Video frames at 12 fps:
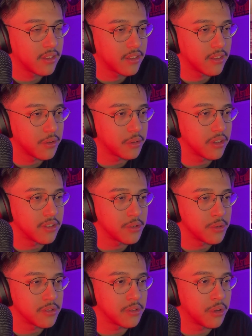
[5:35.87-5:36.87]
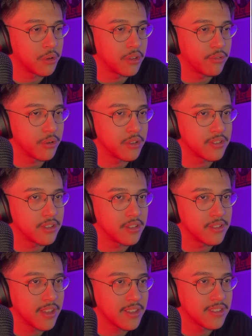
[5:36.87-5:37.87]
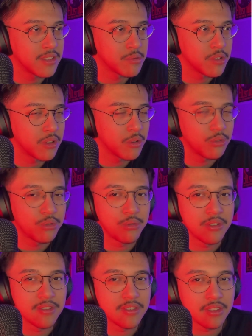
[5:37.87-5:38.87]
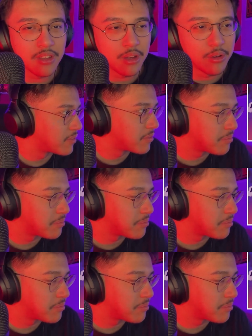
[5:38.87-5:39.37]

Okay, so he's atoning for his sins. That seems a little too easy though.